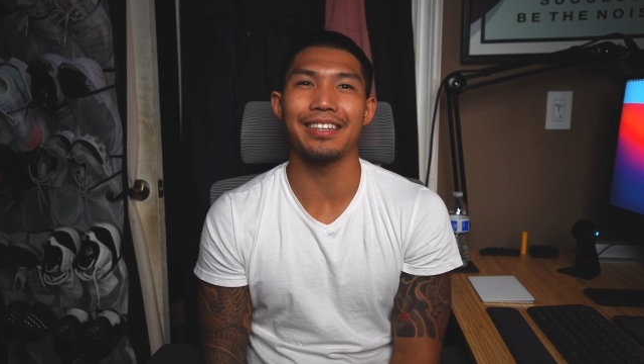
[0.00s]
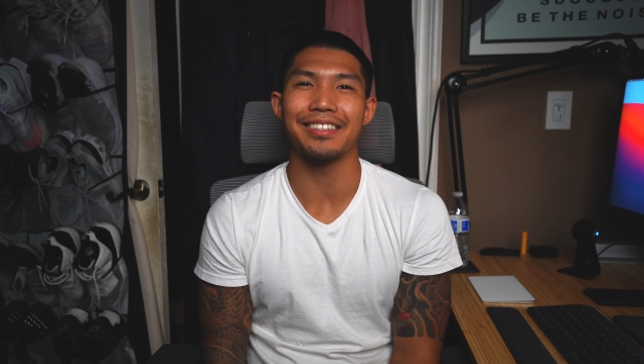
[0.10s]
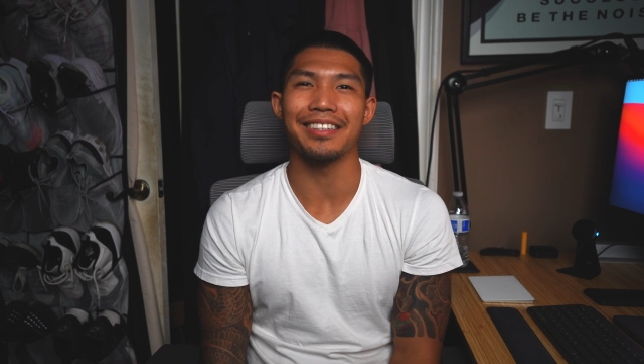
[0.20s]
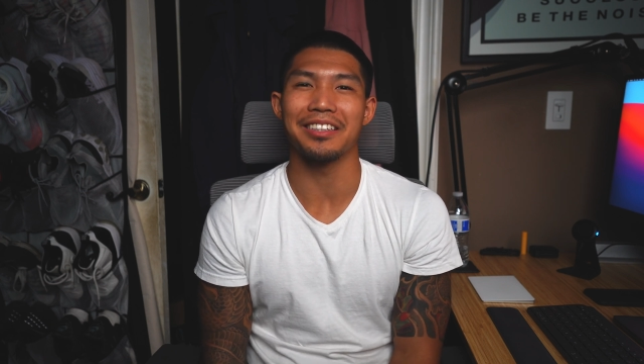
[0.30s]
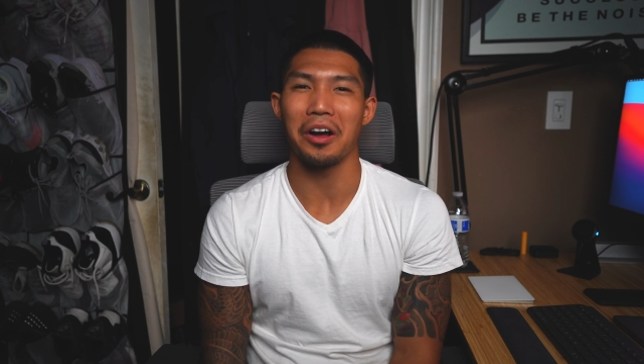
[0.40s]

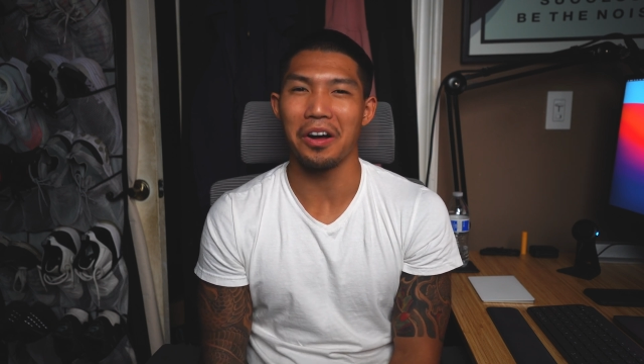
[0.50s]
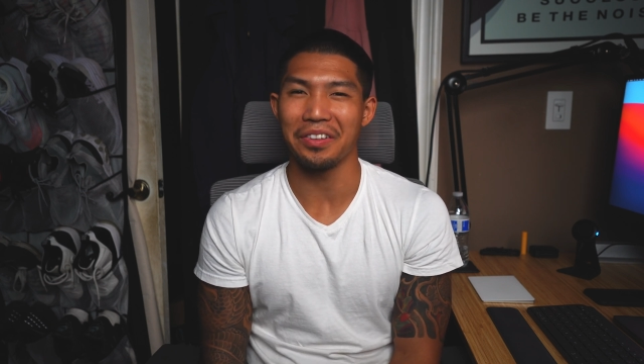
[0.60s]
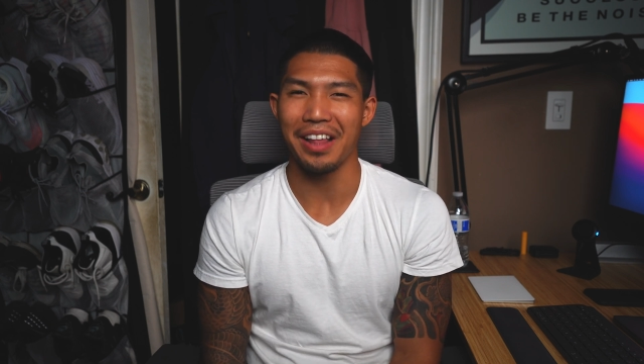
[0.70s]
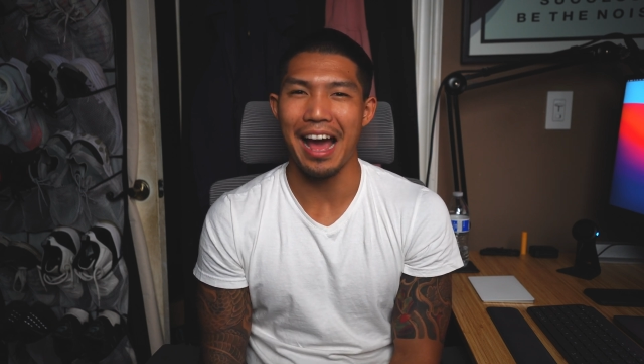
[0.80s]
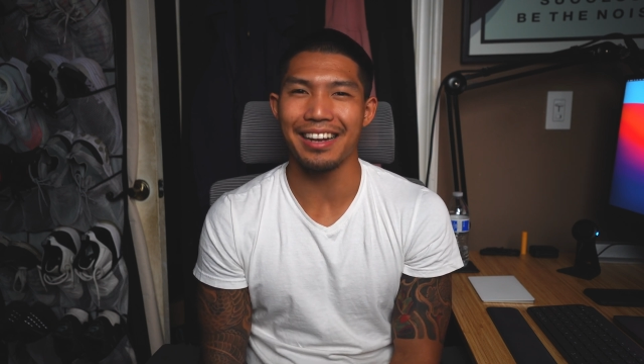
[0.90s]
isn't
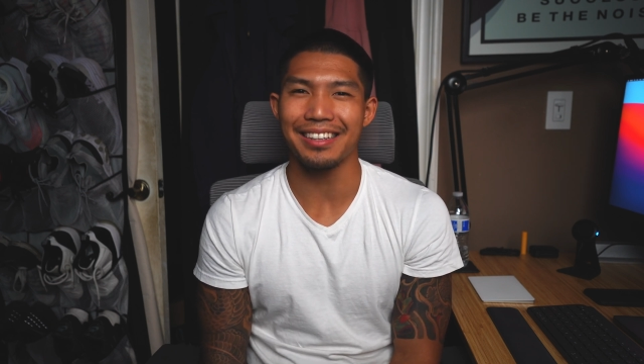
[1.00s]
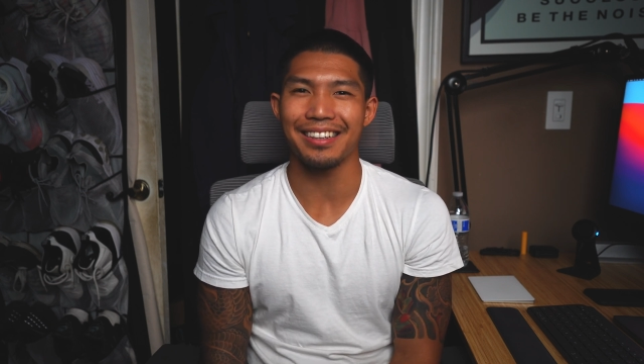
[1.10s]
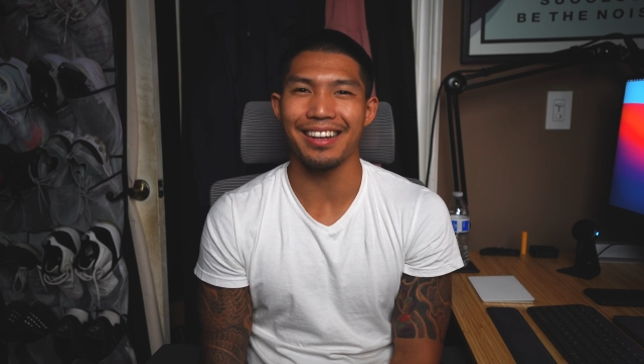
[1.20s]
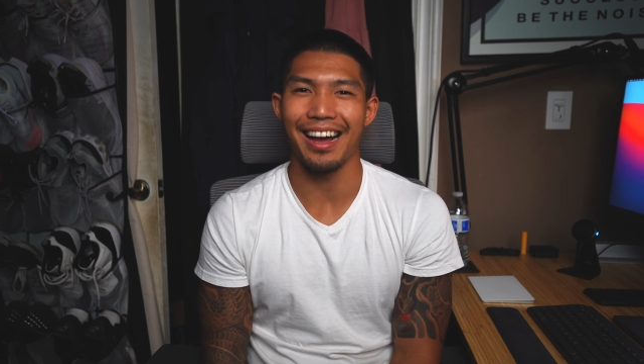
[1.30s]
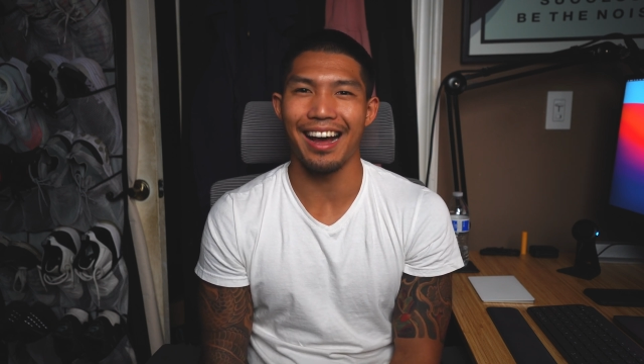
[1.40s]
all that
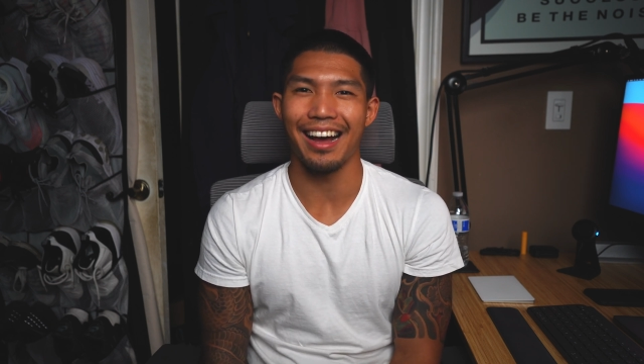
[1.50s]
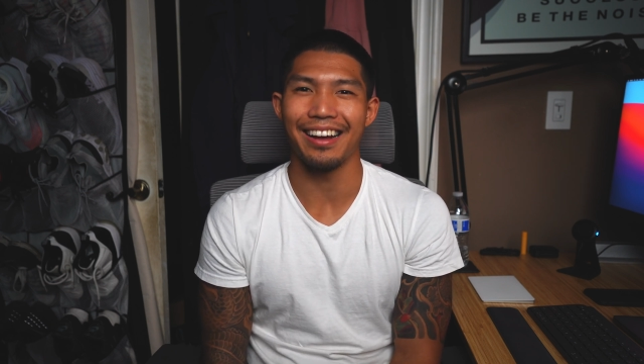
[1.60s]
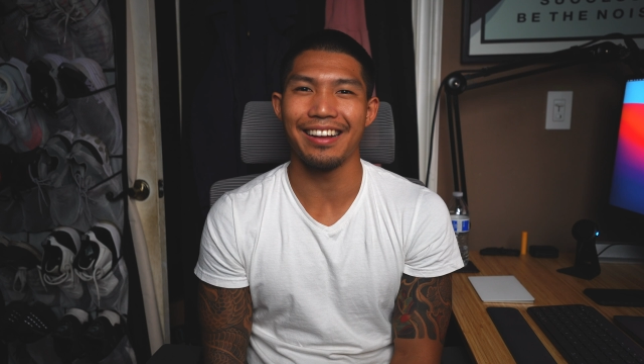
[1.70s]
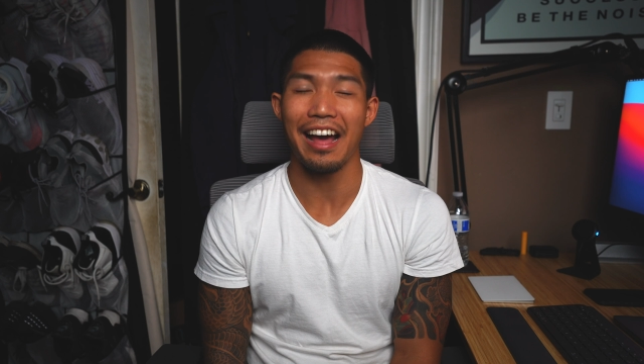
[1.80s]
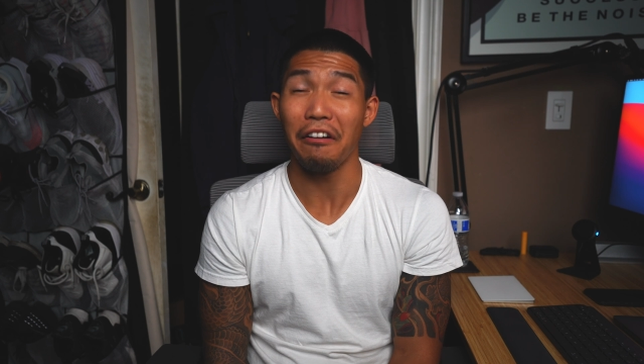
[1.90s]

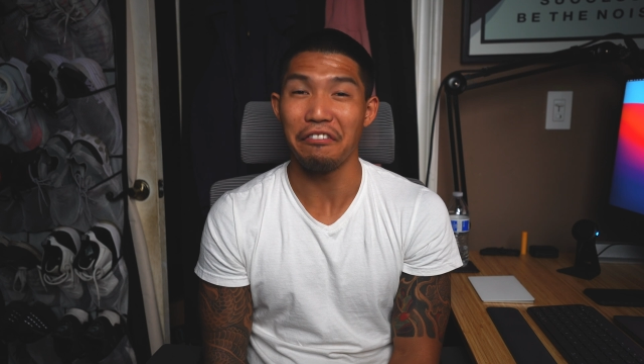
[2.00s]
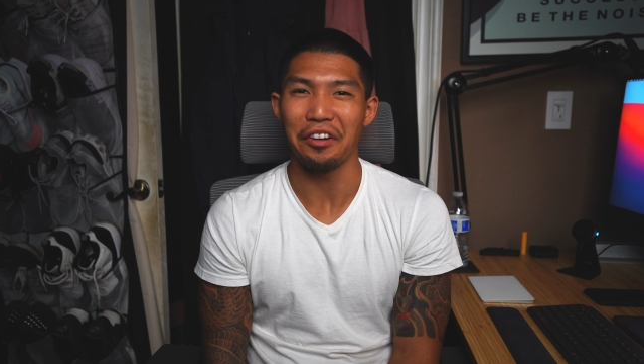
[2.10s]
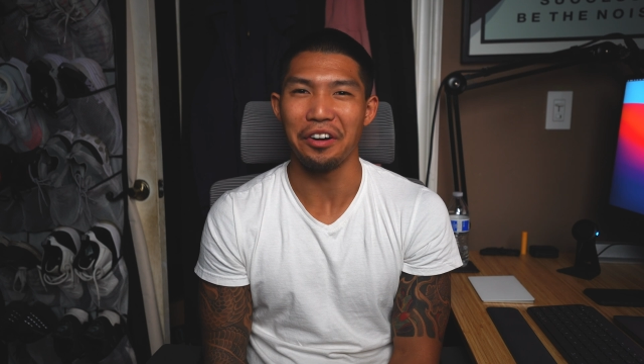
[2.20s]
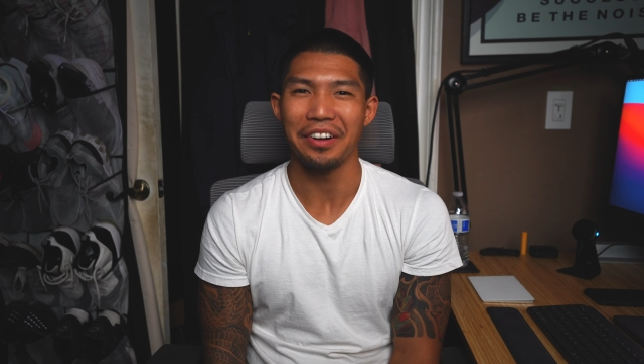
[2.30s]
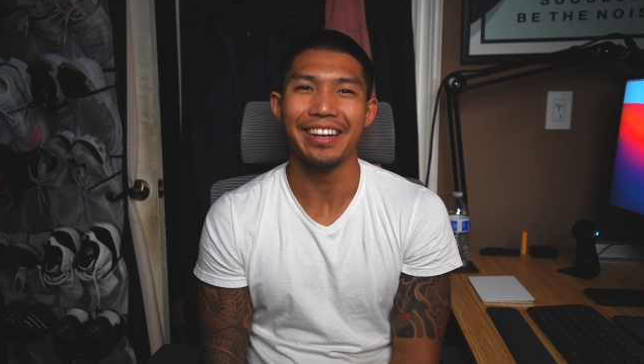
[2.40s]
uh,
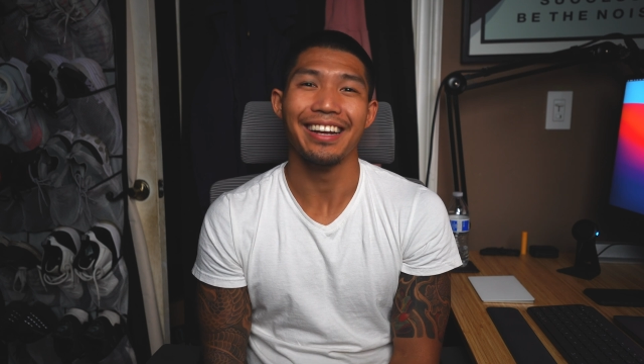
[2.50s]
helpful.